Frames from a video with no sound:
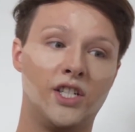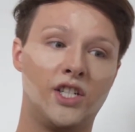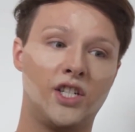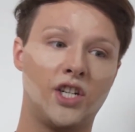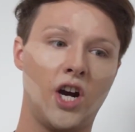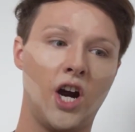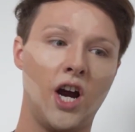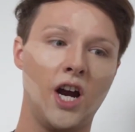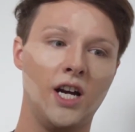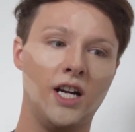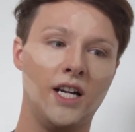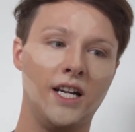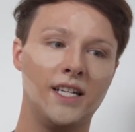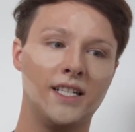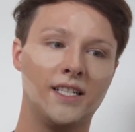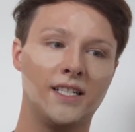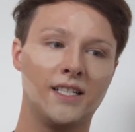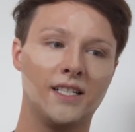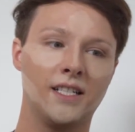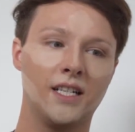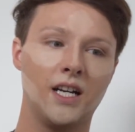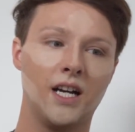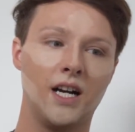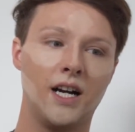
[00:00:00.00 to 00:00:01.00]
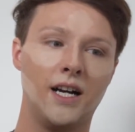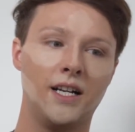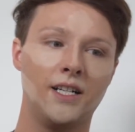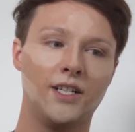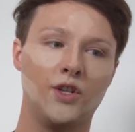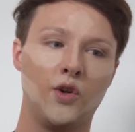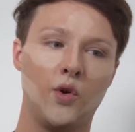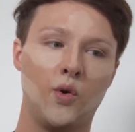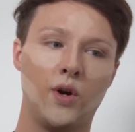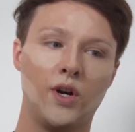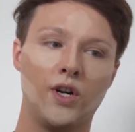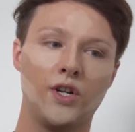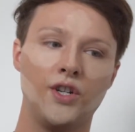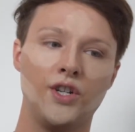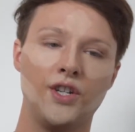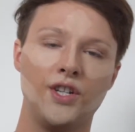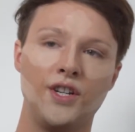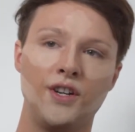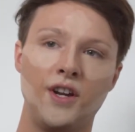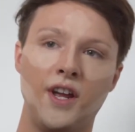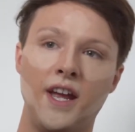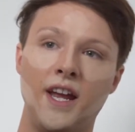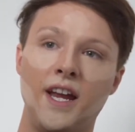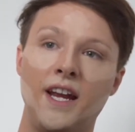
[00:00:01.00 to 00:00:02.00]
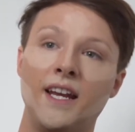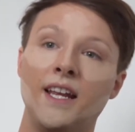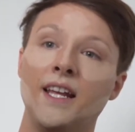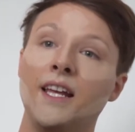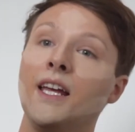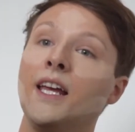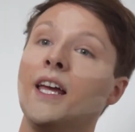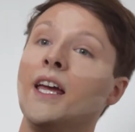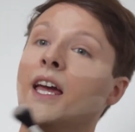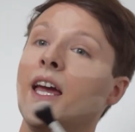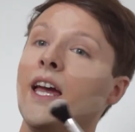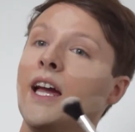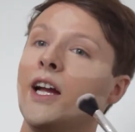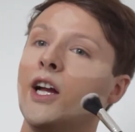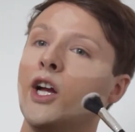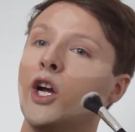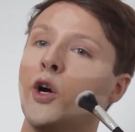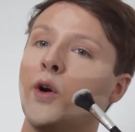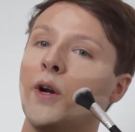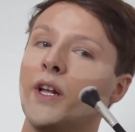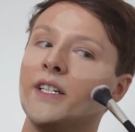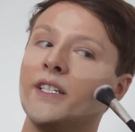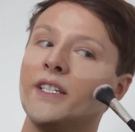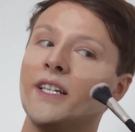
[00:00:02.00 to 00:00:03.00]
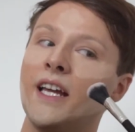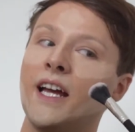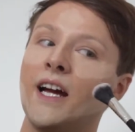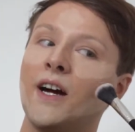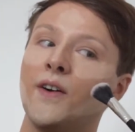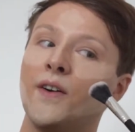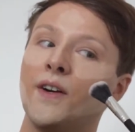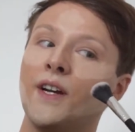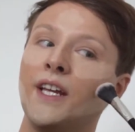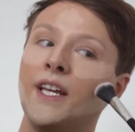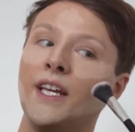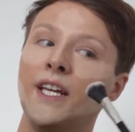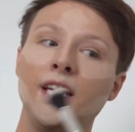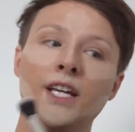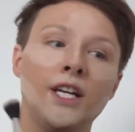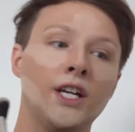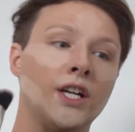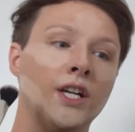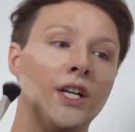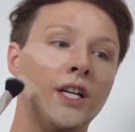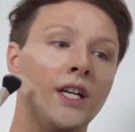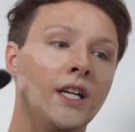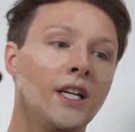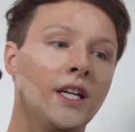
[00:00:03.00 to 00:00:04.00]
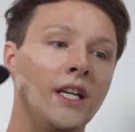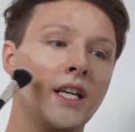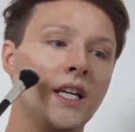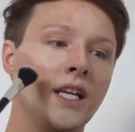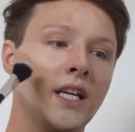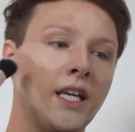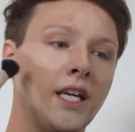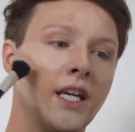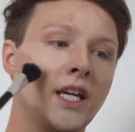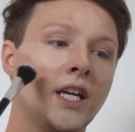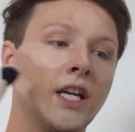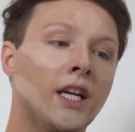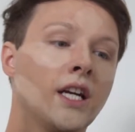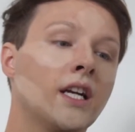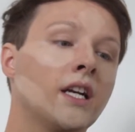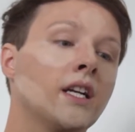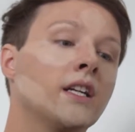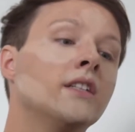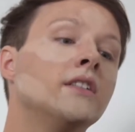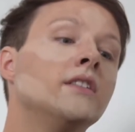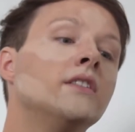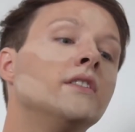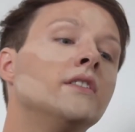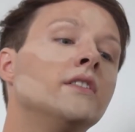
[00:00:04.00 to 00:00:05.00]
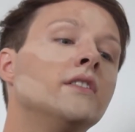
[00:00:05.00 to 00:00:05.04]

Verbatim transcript: darkest contour shade and go to town here and here